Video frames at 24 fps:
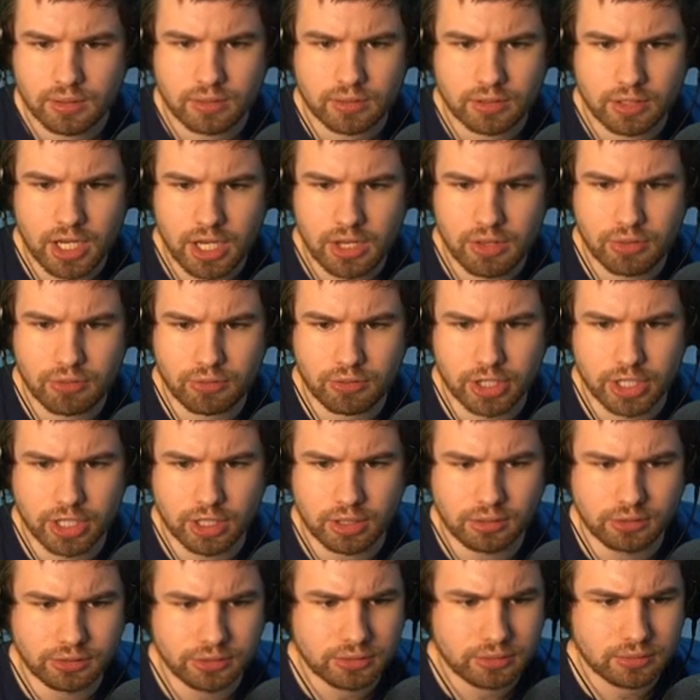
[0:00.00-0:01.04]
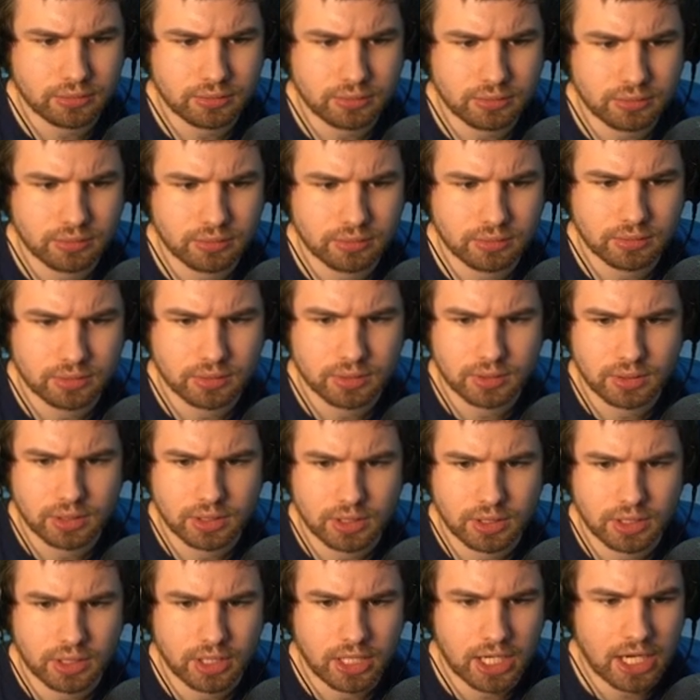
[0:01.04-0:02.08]
Okay, three gold.
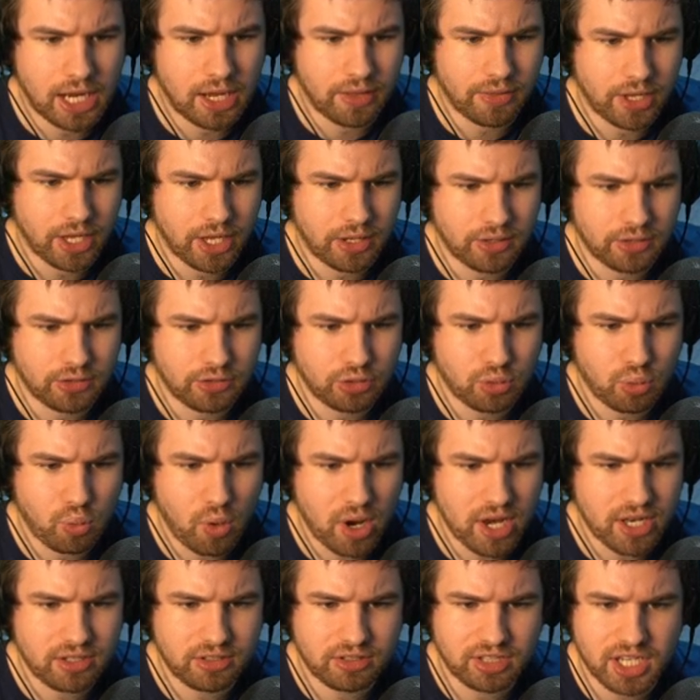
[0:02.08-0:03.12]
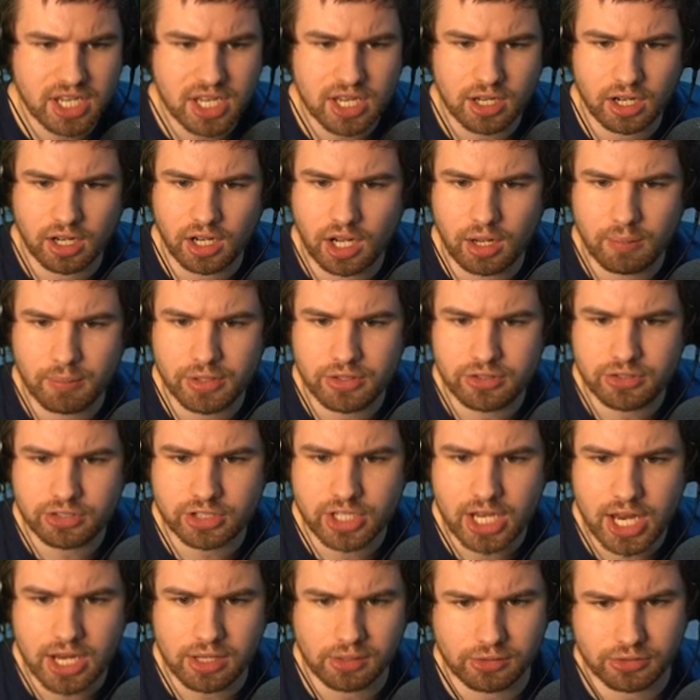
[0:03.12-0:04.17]
And then 20 armored
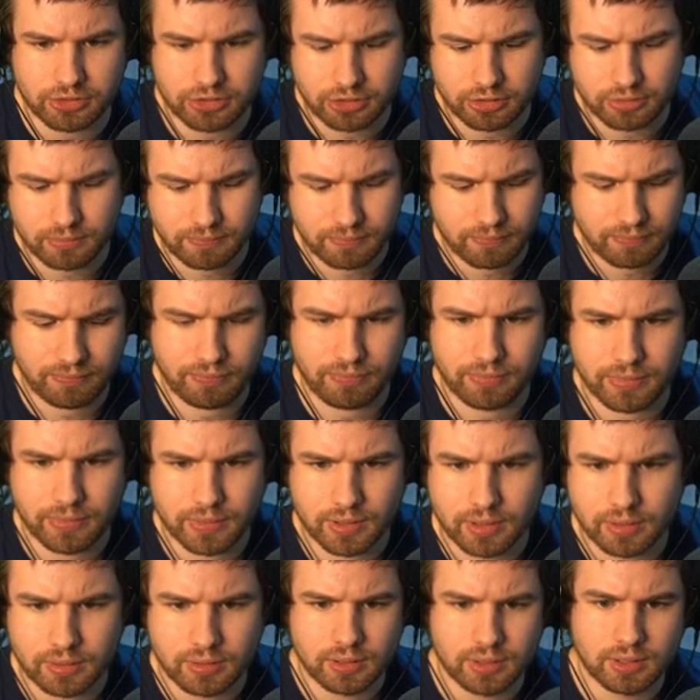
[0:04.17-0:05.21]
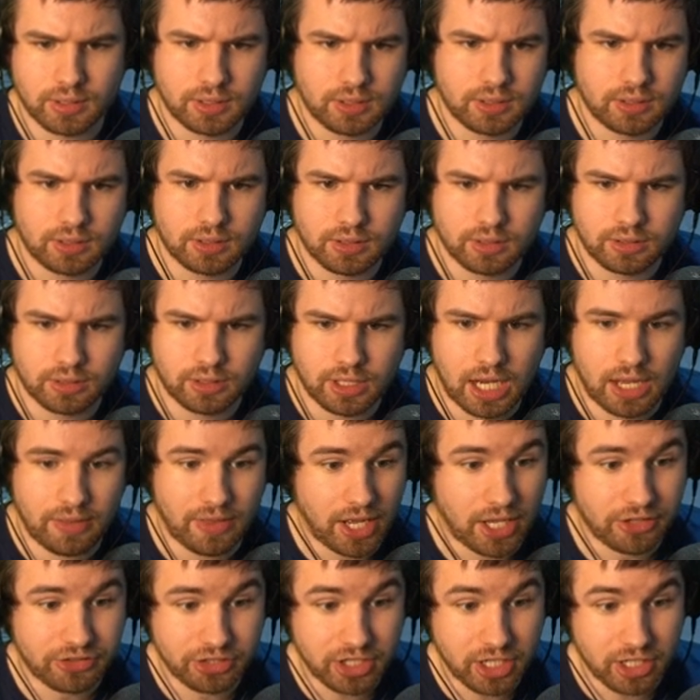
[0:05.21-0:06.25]
scales. And
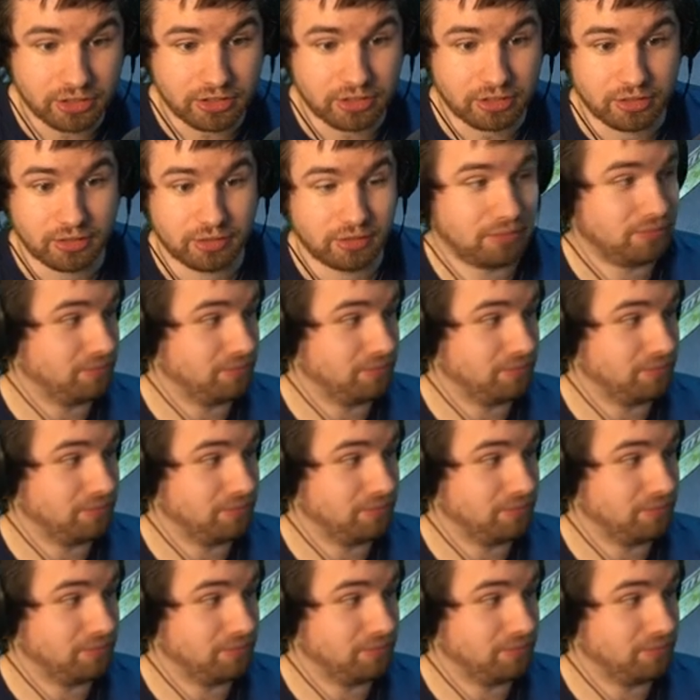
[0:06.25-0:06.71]
that's it.